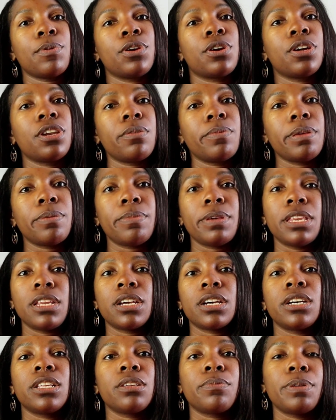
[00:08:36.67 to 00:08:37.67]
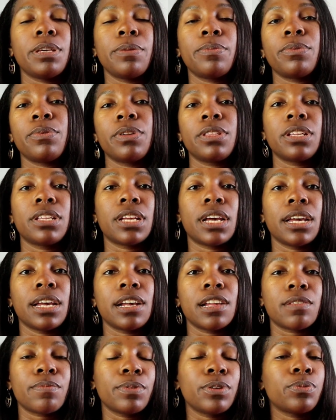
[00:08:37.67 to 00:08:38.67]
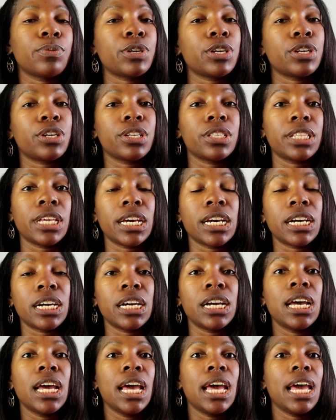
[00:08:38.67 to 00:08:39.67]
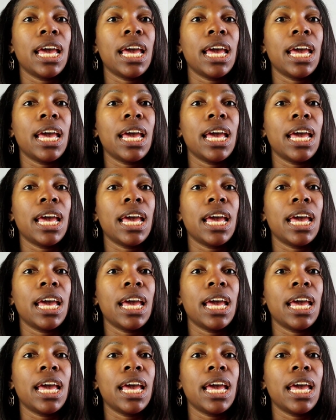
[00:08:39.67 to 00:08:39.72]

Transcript: You're going to be meeting other people in the diaspora when you're there,